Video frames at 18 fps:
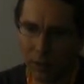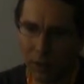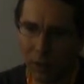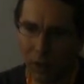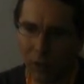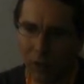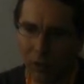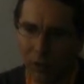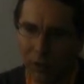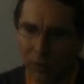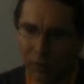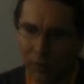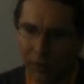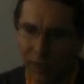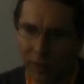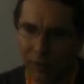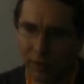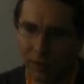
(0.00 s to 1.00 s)
color
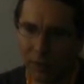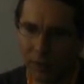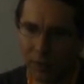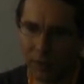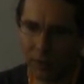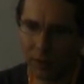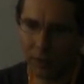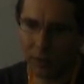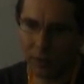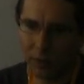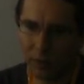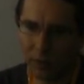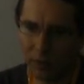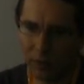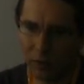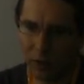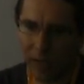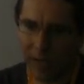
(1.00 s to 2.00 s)
effect
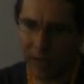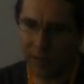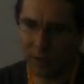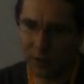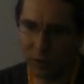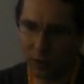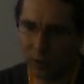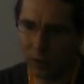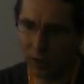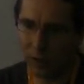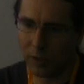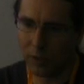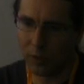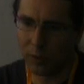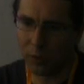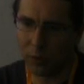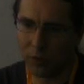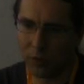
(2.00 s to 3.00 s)
to add to it,
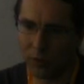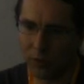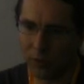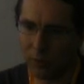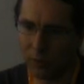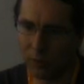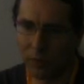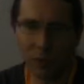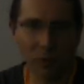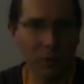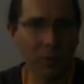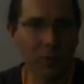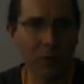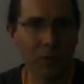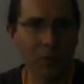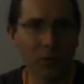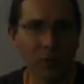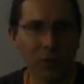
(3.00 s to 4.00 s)
or some
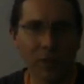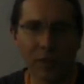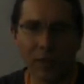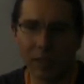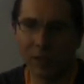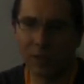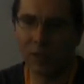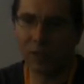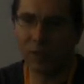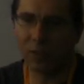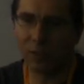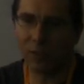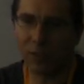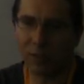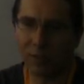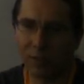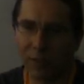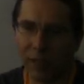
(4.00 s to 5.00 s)
interesting
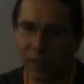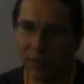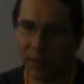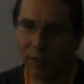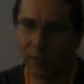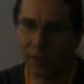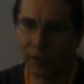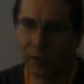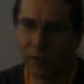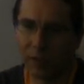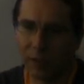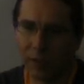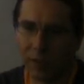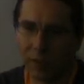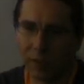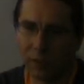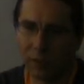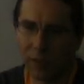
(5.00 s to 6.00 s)
intensity effect
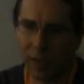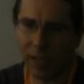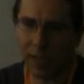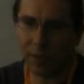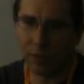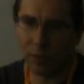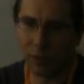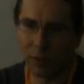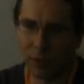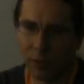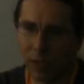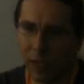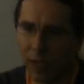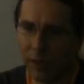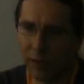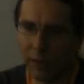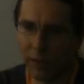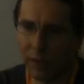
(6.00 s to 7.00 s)
to add to it,
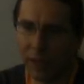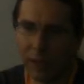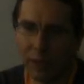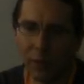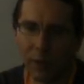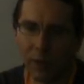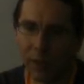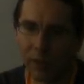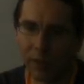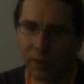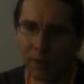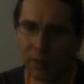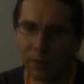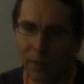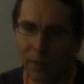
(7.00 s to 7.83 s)
and then layering it.